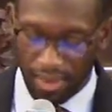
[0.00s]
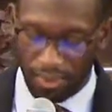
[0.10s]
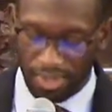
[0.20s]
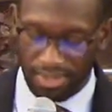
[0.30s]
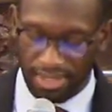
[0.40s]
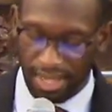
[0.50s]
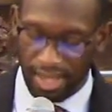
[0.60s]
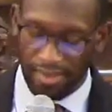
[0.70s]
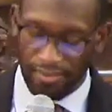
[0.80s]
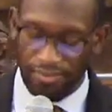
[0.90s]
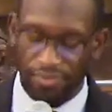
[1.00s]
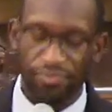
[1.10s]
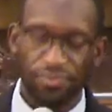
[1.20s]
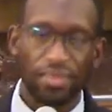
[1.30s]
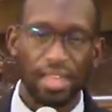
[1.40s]
was accessible, and
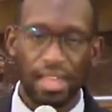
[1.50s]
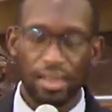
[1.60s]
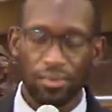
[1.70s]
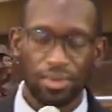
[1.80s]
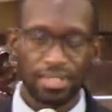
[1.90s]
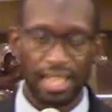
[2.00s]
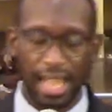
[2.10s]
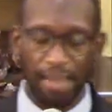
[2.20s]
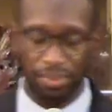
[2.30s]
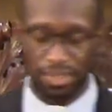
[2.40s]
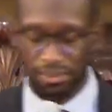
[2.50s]
he was able